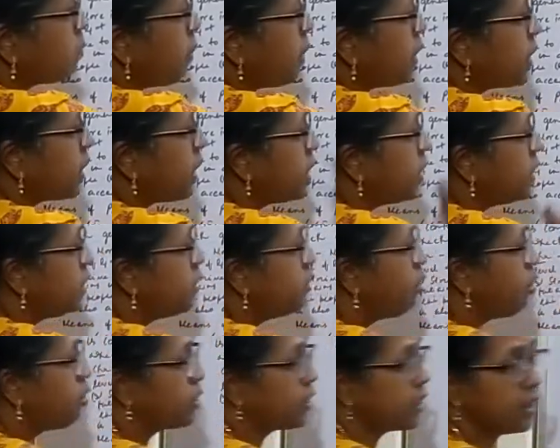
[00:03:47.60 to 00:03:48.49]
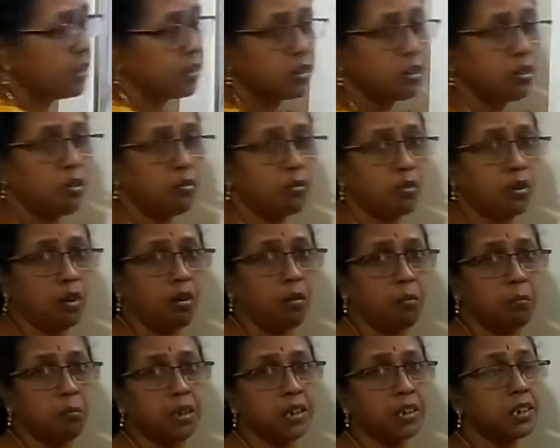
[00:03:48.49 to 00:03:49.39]
by any organs of
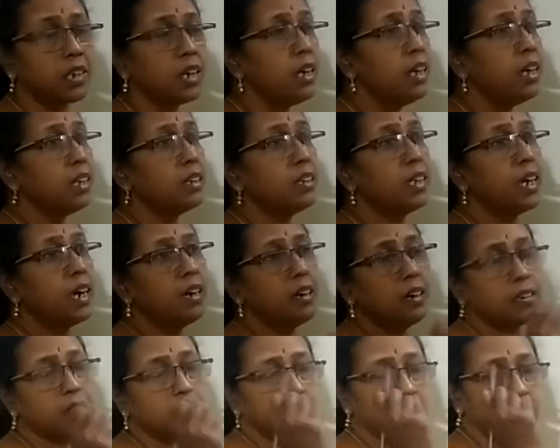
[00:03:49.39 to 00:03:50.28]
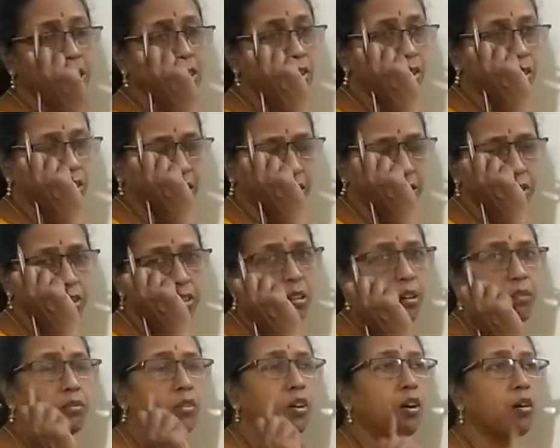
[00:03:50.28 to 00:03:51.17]
government. There are three organs
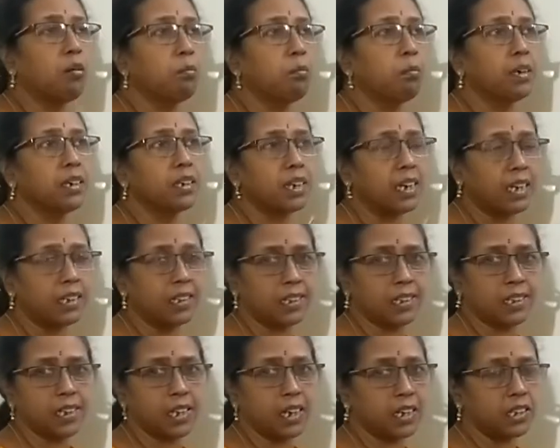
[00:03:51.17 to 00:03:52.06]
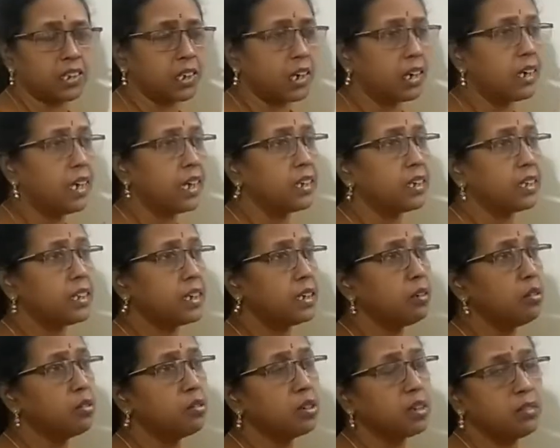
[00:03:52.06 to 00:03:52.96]
of government: legislature,
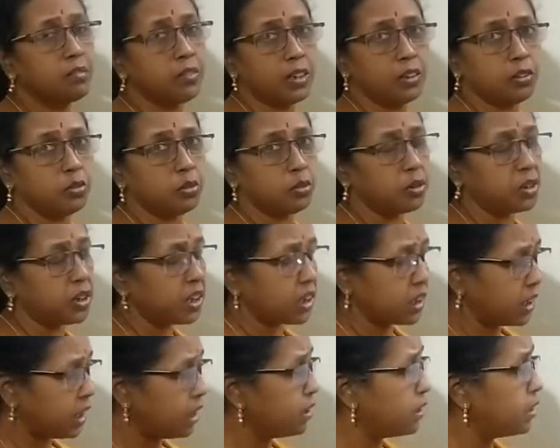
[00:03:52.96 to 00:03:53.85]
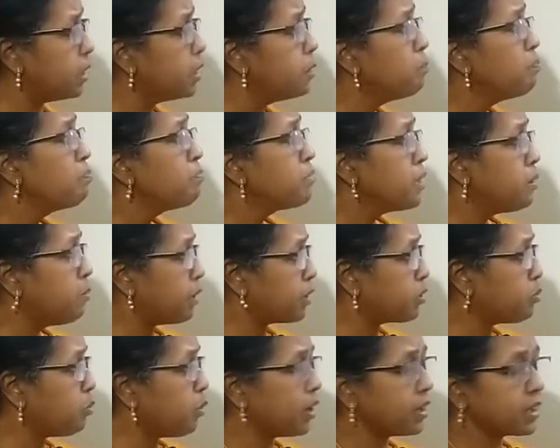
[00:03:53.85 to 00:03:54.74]
executive and judiciary.
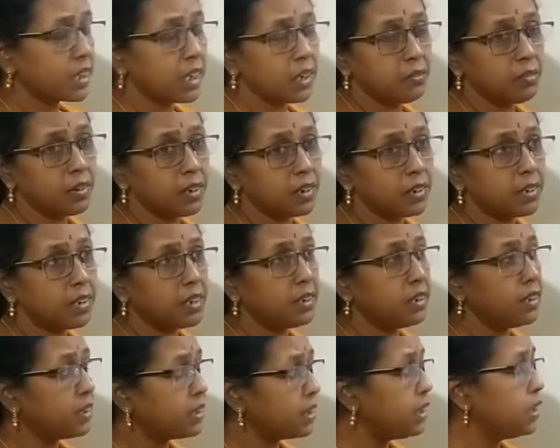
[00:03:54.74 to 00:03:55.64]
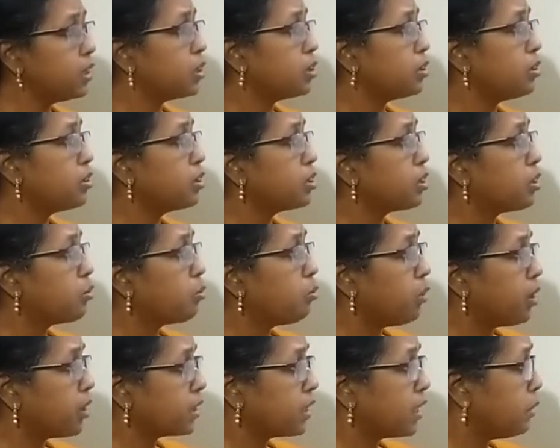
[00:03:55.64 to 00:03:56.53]
But whatever the decisions or
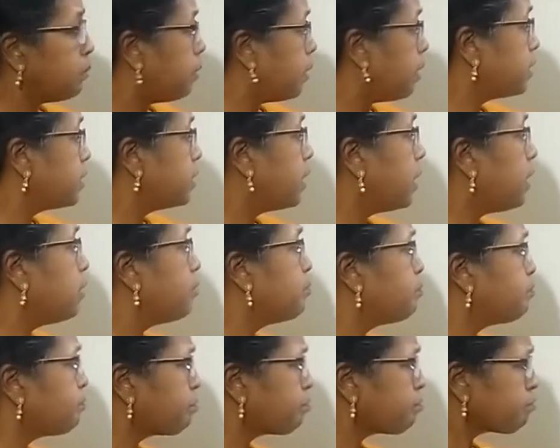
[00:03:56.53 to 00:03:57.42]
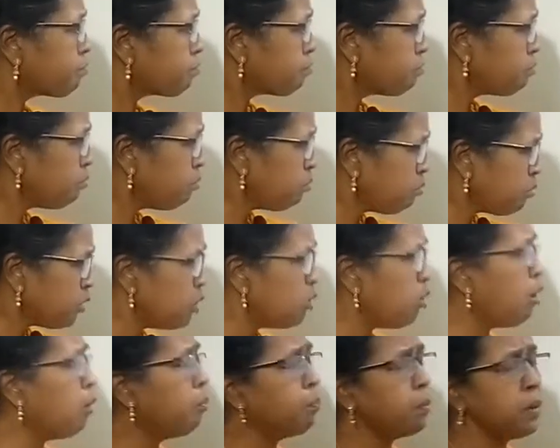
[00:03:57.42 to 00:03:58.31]
whatever the
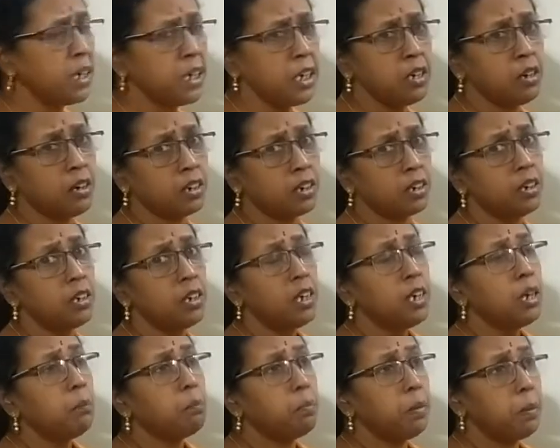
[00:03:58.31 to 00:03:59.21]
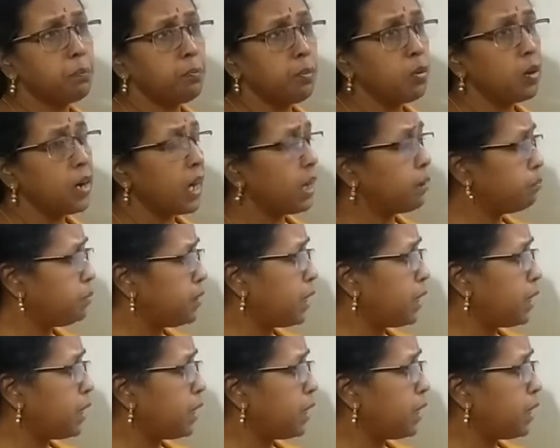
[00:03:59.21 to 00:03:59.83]
opinion people have